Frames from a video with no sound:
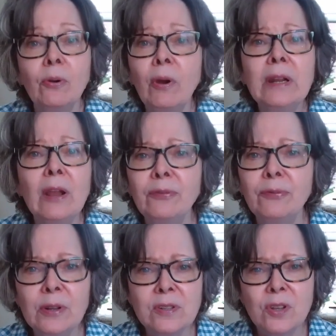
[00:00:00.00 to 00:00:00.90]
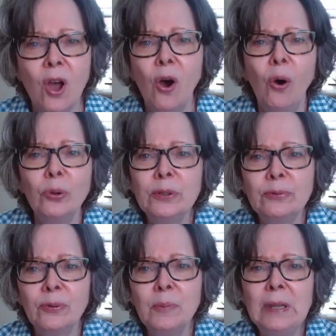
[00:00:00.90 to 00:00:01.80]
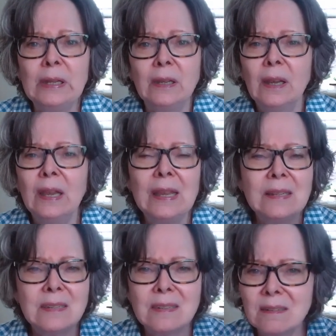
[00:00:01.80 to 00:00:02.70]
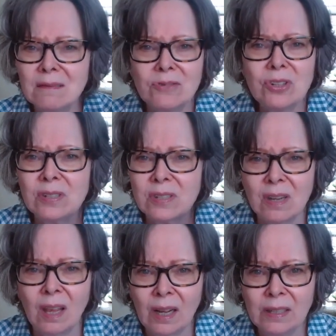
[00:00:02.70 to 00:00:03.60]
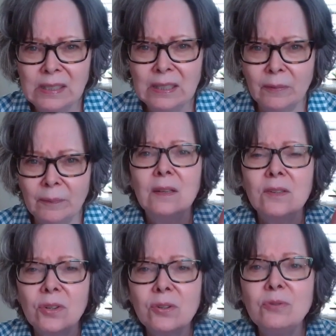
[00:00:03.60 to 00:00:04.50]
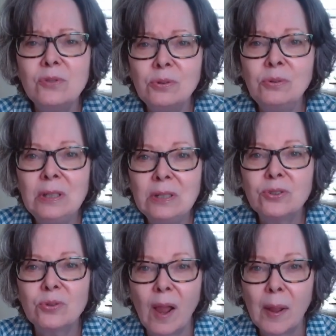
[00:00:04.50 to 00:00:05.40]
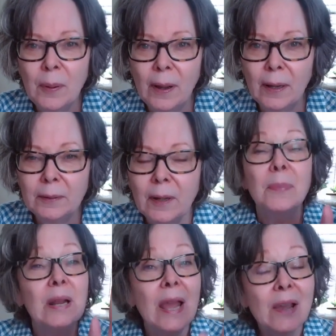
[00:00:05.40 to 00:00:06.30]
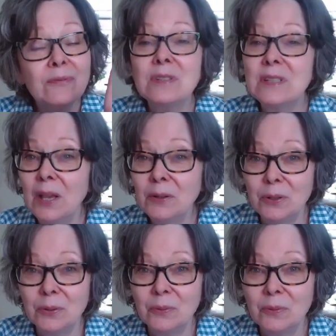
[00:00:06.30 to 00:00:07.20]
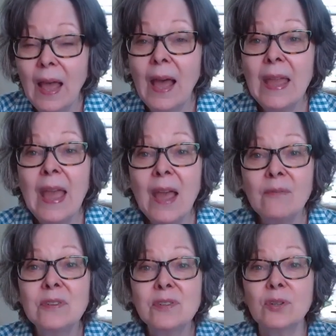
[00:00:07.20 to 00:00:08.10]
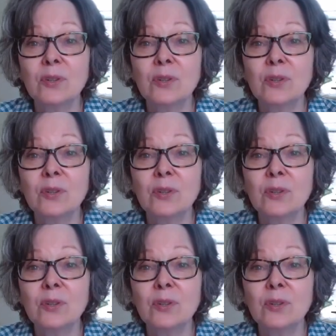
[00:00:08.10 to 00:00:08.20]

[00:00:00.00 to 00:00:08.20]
or I'd have friends hold it for me. It's just not ideal. So you do need a tripod. But I have to tell you, I have this